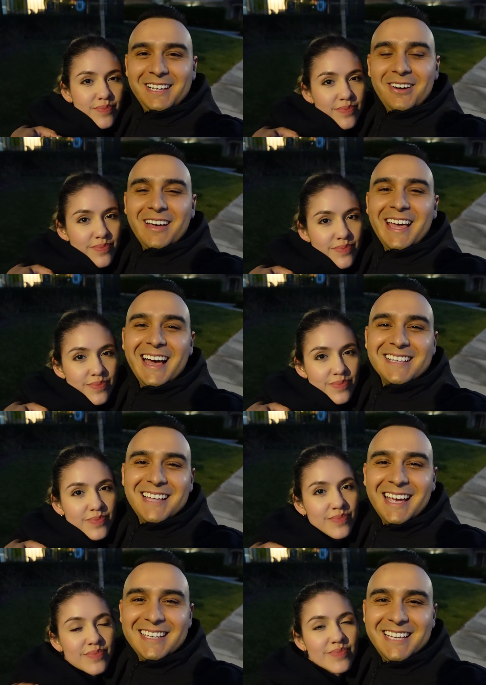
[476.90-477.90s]
Speaker 1: Okay guys,
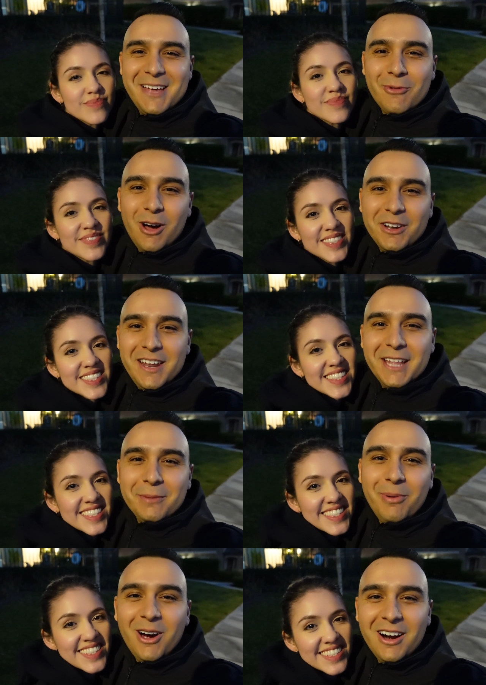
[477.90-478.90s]
like I said, we're all done at the
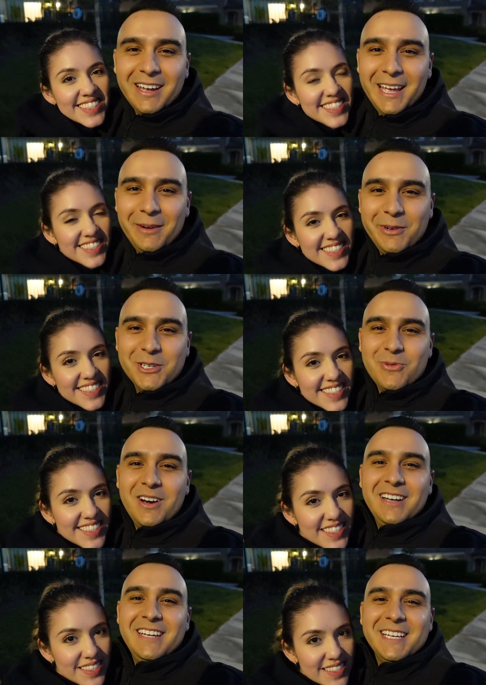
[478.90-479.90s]
park and we just wanted to take